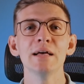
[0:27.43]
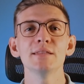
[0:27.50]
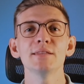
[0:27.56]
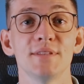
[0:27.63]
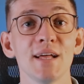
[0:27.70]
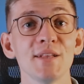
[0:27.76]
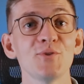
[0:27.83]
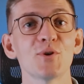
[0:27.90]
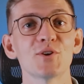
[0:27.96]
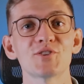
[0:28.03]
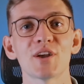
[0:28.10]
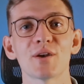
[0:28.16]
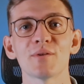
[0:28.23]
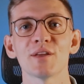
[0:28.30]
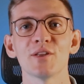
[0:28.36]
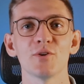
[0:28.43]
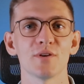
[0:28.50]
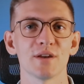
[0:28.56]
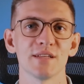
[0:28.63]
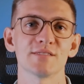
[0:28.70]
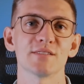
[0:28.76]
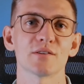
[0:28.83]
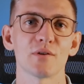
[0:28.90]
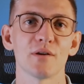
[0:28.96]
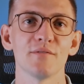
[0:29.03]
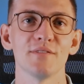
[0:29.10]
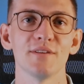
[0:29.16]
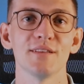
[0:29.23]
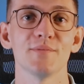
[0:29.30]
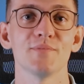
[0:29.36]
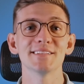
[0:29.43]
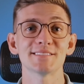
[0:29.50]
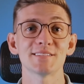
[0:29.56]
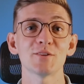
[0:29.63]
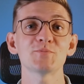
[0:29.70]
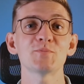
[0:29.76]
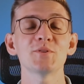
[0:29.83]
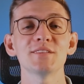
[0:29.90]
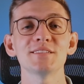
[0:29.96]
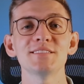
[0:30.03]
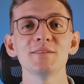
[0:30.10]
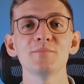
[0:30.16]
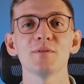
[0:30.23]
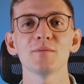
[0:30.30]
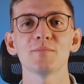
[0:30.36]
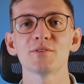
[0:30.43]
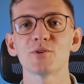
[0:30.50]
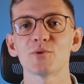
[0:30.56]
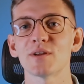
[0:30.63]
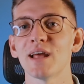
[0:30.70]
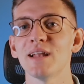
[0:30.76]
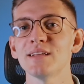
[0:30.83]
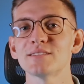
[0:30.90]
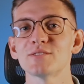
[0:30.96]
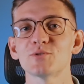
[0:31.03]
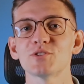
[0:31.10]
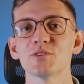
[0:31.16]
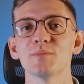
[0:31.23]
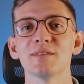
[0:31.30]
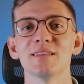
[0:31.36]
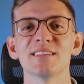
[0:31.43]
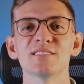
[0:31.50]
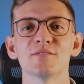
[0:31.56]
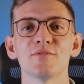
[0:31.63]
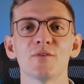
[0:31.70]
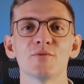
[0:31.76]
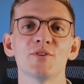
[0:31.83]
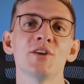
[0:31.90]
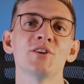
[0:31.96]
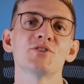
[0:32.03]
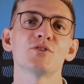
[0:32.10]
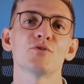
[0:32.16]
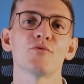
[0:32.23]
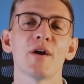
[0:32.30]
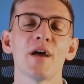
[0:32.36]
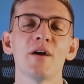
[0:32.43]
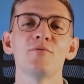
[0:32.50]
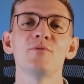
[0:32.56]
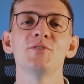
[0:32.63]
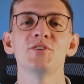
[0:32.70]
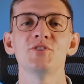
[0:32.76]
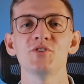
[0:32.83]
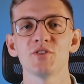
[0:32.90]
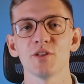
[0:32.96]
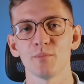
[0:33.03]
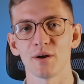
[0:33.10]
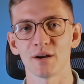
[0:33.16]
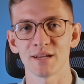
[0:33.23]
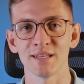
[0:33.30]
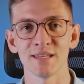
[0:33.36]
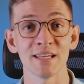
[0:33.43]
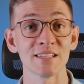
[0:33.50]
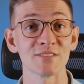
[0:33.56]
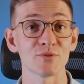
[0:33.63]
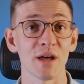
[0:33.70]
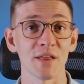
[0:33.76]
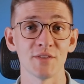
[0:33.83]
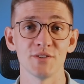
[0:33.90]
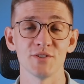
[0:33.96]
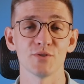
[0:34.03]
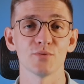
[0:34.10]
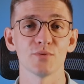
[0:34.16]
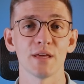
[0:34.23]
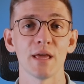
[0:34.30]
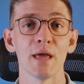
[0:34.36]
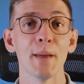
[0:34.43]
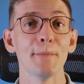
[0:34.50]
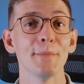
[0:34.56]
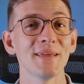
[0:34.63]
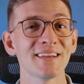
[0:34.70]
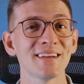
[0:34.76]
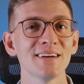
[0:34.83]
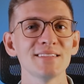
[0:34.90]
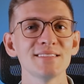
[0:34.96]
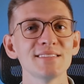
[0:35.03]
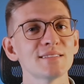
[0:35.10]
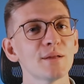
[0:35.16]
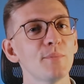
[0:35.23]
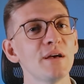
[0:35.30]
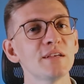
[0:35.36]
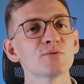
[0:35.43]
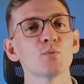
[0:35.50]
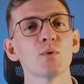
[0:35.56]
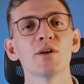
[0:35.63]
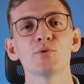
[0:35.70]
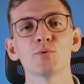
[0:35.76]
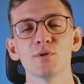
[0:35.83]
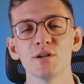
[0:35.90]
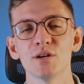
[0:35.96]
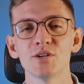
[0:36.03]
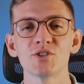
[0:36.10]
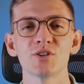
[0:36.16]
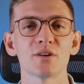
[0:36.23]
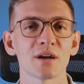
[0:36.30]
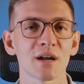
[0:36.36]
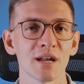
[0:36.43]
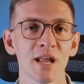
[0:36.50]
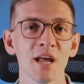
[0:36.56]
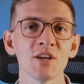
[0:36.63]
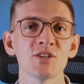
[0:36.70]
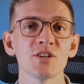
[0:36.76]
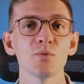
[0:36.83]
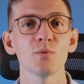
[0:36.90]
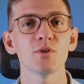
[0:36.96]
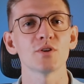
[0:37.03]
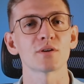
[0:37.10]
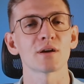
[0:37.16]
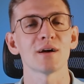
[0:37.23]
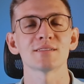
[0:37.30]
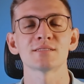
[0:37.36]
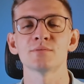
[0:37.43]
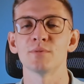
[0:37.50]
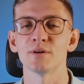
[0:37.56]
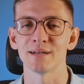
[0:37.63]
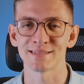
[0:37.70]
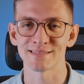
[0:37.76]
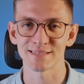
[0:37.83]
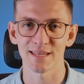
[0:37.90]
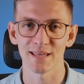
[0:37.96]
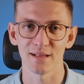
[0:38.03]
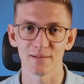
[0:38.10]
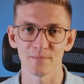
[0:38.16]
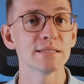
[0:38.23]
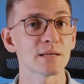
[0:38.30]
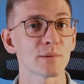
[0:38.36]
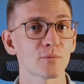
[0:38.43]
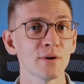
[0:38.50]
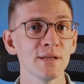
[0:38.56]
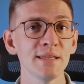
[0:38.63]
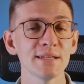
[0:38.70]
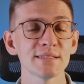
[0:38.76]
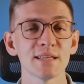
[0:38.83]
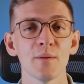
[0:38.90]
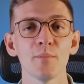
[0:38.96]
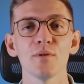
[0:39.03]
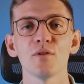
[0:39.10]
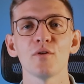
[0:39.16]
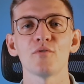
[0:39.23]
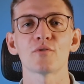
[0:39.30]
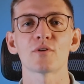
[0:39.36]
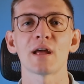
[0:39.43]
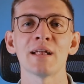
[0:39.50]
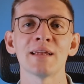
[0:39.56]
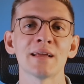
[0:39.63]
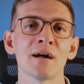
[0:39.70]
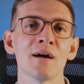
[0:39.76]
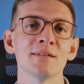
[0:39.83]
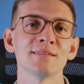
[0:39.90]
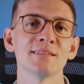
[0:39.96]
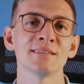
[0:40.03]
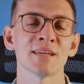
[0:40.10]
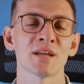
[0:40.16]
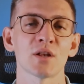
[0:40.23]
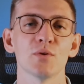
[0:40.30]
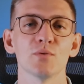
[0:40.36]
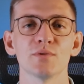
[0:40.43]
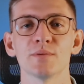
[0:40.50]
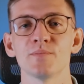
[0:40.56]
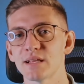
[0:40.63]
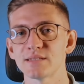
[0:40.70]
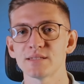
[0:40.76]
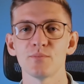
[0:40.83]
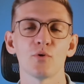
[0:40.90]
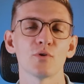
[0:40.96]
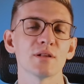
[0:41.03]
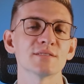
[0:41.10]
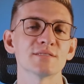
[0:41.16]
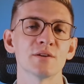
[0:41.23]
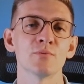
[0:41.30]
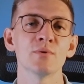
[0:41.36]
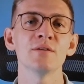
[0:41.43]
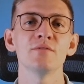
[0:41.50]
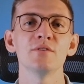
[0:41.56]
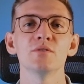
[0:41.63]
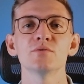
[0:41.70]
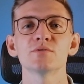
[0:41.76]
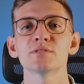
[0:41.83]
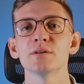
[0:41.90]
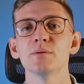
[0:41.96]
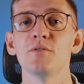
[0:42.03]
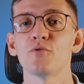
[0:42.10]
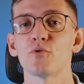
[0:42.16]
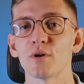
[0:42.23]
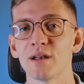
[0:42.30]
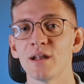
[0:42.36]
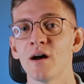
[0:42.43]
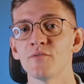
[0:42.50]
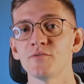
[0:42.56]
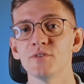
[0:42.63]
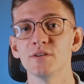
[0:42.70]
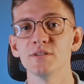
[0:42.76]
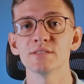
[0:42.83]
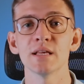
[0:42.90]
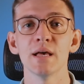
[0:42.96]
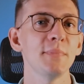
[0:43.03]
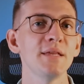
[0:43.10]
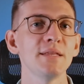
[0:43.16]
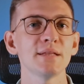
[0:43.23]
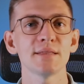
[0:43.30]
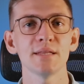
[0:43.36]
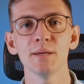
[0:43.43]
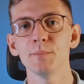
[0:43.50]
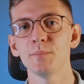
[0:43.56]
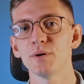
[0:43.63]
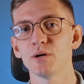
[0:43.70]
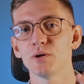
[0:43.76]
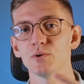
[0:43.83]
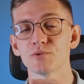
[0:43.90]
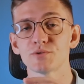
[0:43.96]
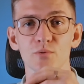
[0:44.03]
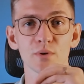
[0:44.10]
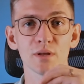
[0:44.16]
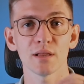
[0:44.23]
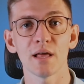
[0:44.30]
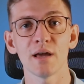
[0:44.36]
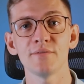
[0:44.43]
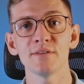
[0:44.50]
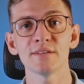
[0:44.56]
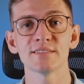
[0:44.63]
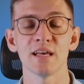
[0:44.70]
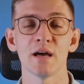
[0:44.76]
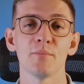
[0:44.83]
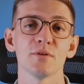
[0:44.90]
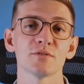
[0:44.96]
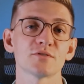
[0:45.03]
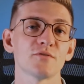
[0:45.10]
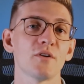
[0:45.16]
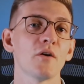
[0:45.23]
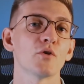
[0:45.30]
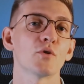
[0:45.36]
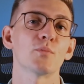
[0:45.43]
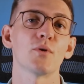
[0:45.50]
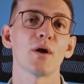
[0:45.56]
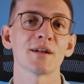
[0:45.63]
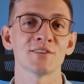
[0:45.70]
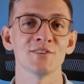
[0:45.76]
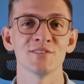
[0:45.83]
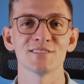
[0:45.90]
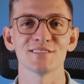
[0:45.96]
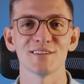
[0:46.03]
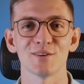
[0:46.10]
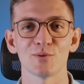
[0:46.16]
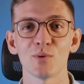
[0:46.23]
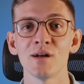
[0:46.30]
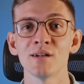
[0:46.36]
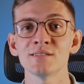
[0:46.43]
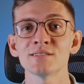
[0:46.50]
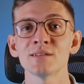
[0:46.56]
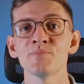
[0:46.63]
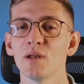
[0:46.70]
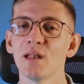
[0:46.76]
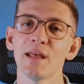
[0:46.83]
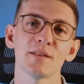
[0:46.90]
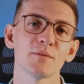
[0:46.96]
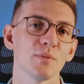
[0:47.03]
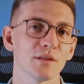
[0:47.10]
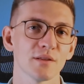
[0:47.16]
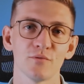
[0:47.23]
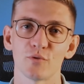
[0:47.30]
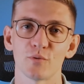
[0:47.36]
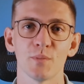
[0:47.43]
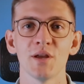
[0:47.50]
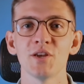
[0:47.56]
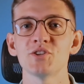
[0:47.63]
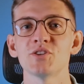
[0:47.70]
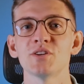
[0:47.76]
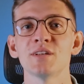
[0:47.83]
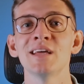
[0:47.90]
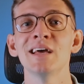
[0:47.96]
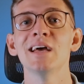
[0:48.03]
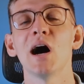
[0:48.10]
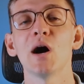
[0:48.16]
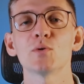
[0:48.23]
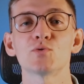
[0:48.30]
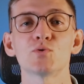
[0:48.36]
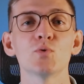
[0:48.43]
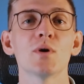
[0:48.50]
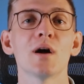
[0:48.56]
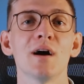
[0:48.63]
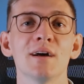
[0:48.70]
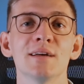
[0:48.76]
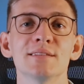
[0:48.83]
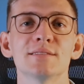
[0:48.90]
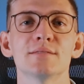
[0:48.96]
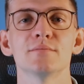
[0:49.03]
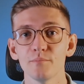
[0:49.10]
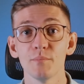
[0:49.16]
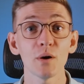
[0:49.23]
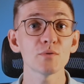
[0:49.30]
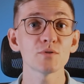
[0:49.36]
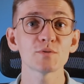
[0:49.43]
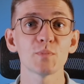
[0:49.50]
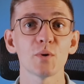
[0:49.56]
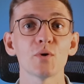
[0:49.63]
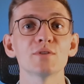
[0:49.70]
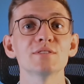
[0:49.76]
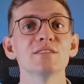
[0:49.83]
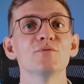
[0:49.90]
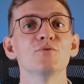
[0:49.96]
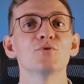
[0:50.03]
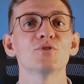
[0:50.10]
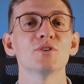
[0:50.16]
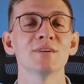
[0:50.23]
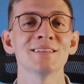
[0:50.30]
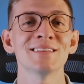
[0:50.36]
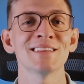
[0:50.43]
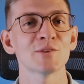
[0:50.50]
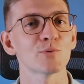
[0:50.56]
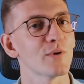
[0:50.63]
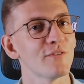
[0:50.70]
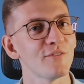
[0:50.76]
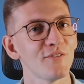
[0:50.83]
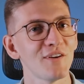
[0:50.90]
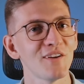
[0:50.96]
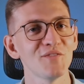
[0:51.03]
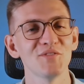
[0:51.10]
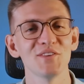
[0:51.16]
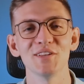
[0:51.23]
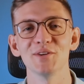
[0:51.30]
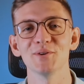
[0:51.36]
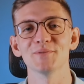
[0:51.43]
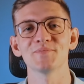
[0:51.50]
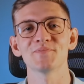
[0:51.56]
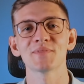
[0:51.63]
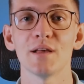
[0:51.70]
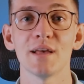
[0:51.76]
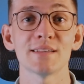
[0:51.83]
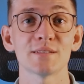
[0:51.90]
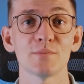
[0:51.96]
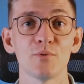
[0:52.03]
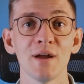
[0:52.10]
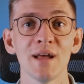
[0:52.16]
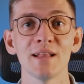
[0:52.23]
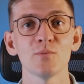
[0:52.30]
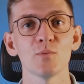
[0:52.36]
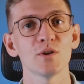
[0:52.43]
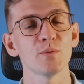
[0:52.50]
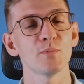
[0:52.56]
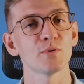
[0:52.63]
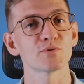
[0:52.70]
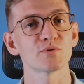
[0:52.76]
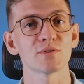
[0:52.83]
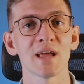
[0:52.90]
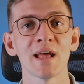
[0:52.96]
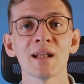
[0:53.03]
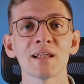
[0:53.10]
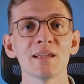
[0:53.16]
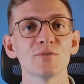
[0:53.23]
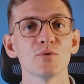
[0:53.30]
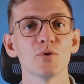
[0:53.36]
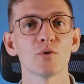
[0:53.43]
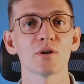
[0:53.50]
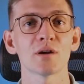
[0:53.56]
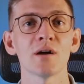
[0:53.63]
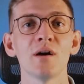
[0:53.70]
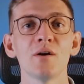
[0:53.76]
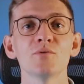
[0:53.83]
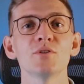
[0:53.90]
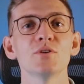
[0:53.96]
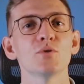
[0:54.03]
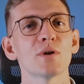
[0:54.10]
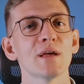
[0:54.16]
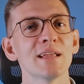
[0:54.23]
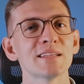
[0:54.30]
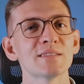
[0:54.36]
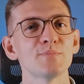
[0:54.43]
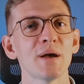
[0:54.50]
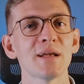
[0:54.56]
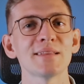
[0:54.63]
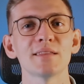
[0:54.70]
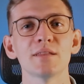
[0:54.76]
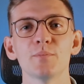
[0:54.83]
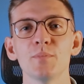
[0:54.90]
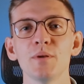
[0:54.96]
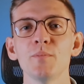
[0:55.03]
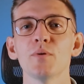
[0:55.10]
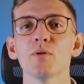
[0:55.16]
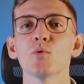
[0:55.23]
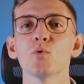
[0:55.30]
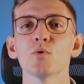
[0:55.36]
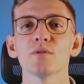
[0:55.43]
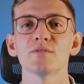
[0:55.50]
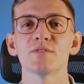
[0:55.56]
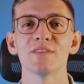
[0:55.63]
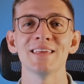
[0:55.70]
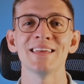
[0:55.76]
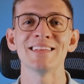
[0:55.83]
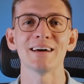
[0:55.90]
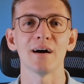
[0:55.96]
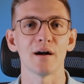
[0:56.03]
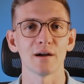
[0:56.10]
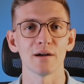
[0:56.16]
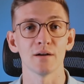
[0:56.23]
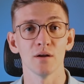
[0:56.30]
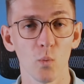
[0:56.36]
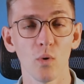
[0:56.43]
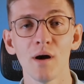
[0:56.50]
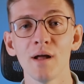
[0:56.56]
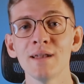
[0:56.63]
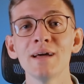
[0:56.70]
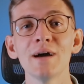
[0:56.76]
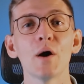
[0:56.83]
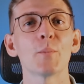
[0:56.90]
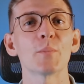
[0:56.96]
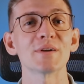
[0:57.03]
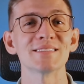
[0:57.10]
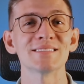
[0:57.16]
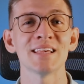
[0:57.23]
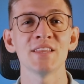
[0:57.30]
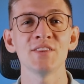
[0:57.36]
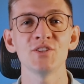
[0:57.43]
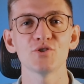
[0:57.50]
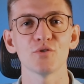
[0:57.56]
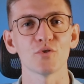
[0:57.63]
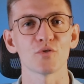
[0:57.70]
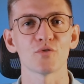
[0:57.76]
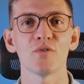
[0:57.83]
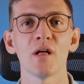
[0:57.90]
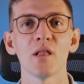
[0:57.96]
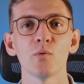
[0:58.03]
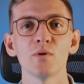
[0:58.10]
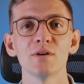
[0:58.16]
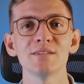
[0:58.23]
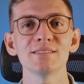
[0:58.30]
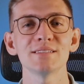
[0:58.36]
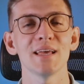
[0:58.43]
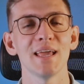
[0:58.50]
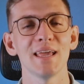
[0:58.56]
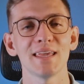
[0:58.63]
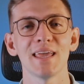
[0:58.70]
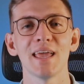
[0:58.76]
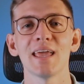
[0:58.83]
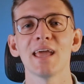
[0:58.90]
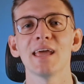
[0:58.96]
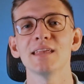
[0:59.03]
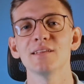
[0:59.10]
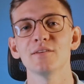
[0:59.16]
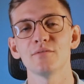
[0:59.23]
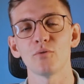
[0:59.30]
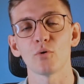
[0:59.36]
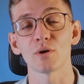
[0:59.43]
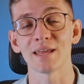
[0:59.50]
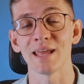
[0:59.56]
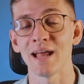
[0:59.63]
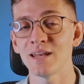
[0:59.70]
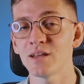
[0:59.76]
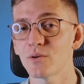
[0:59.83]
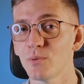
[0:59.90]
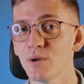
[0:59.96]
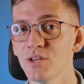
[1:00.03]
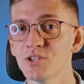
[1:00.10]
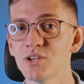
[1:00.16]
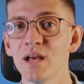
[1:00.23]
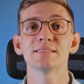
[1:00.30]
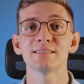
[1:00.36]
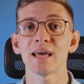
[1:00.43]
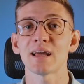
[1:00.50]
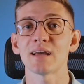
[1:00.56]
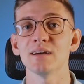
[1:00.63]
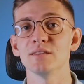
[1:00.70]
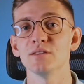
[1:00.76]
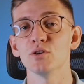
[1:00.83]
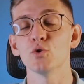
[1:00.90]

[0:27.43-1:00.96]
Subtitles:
that you are sharing in your Instagram feed. It sounds pretty simple, but organic social media is the foundation of every digital marketing strategy today because it's the best way to nurture a connection with your customer at scale. Some great examples of organic content include testimonials and reviews, before and afters, media team posts, real-life examples of how your practice runs, relatable information, how-to guides, bonus points if you turn it into a fun video. And as a brand, when you post organically to your account, you can expect that the people who will see it are 1. A percentage of your followers, aka the organic reach. 2.